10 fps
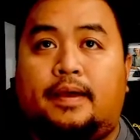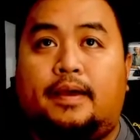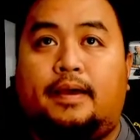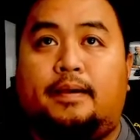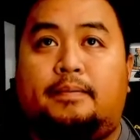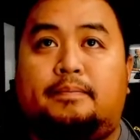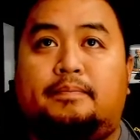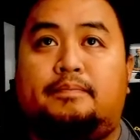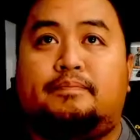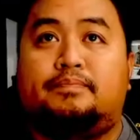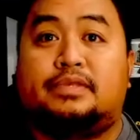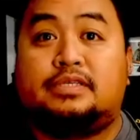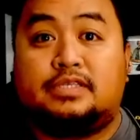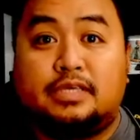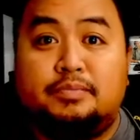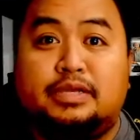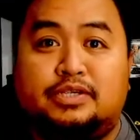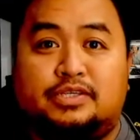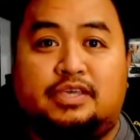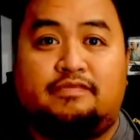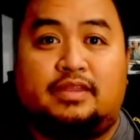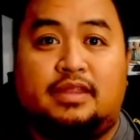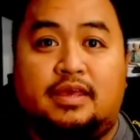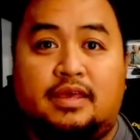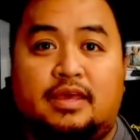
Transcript: um, C major seven.